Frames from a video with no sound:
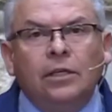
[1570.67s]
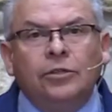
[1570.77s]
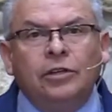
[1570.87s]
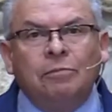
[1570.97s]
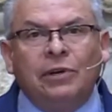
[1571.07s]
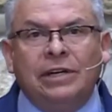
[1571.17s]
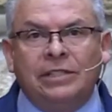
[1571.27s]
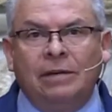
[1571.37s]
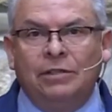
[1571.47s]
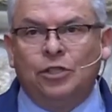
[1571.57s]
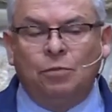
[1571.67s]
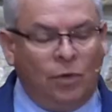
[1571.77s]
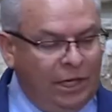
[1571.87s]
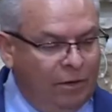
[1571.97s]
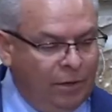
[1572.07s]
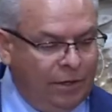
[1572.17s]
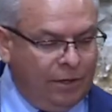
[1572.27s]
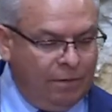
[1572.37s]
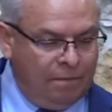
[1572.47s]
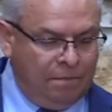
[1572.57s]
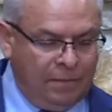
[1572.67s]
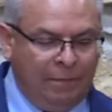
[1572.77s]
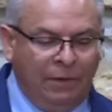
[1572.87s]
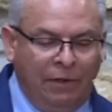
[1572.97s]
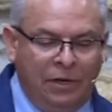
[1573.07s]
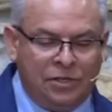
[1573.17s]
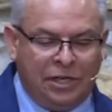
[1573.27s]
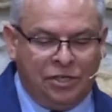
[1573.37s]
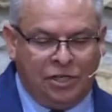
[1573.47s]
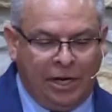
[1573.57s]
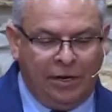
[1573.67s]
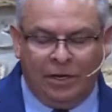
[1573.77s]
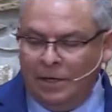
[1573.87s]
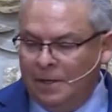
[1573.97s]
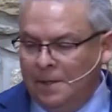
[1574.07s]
During prayer time this morning with my brothers, I shared